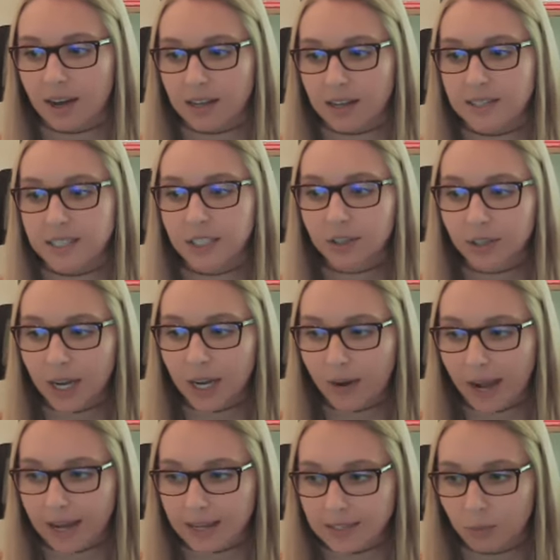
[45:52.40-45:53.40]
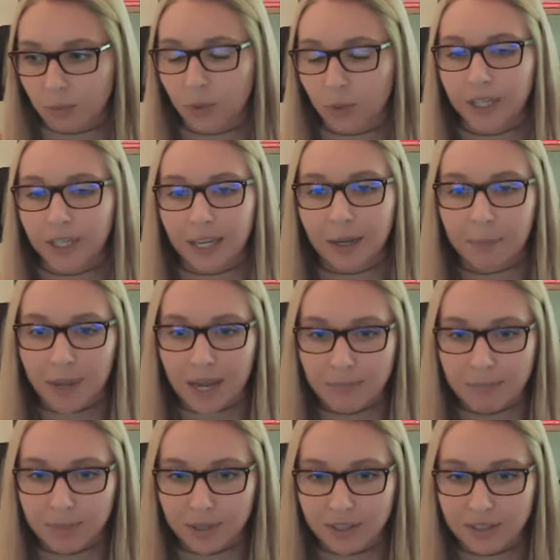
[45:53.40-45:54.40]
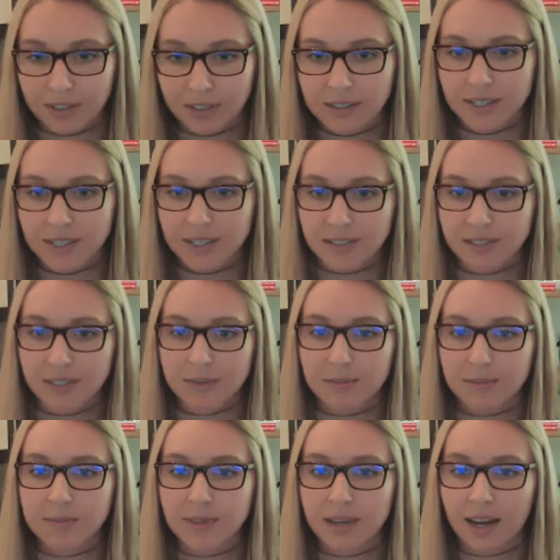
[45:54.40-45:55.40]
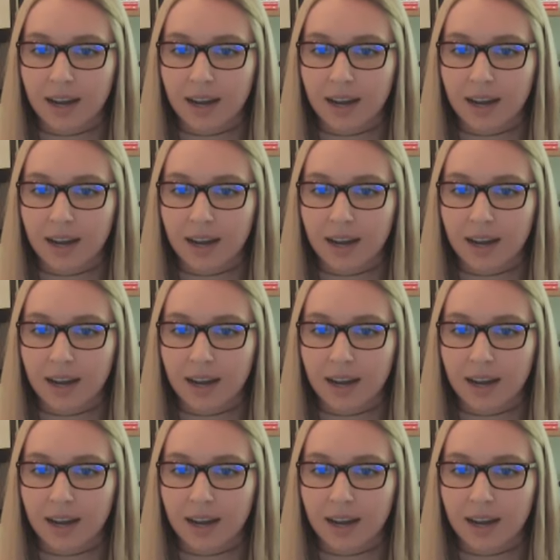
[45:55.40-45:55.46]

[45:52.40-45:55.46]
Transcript: Xero now has a working paper system